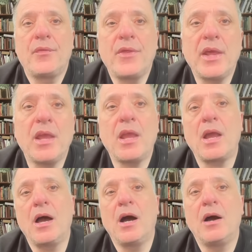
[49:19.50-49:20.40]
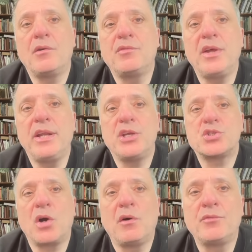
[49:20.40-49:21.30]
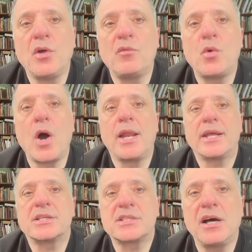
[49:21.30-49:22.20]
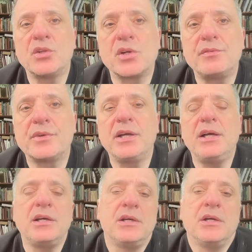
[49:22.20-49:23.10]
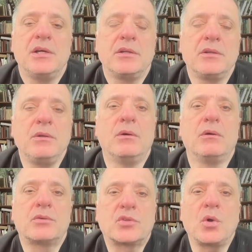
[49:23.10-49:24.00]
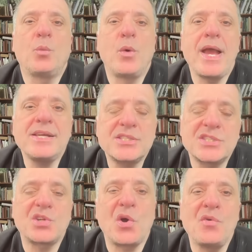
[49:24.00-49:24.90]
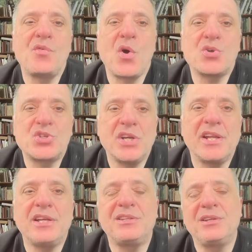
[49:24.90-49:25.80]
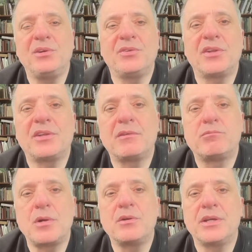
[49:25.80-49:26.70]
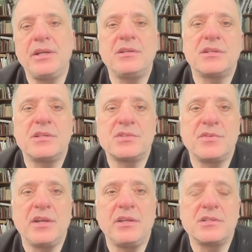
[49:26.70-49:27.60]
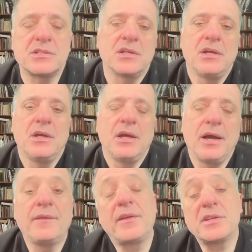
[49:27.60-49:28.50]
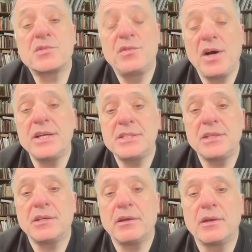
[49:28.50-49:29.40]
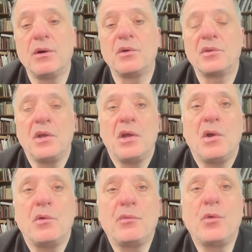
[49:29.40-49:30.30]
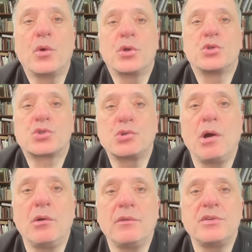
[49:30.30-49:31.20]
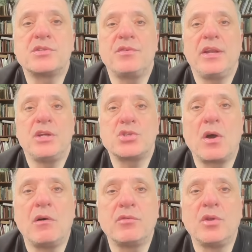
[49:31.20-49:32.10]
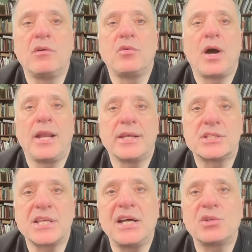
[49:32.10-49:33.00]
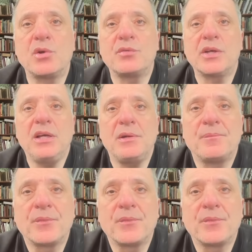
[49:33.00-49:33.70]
the village of Novo Alexandrovka, northwest of Ocheretino, that they've broken into this village and that there's fighting going on for control of this village of Novo Alexandrovka,